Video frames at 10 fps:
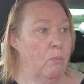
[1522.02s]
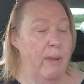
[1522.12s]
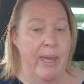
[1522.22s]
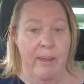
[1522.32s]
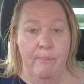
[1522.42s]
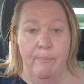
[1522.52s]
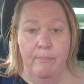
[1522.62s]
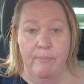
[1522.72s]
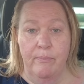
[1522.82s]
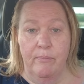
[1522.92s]
um,
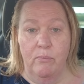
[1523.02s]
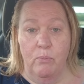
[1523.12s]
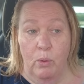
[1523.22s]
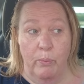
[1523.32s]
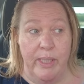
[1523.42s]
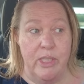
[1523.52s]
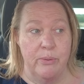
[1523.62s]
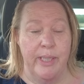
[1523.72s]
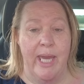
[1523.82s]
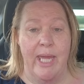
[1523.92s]
will we do
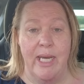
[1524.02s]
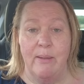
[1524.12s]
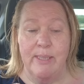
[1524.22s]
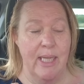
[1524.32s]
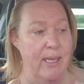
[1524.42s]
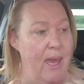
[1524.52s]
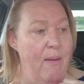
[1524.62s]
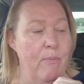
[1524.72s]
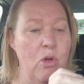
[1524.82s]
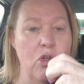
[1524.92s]
it again? And I was like, yeah,
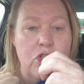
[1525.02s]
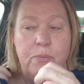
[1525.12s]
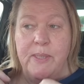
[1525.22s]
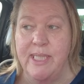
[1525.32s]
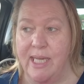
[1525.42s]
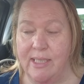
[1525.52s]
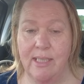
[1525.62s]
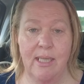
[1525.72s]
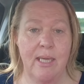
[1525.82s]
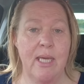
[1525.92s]
100%.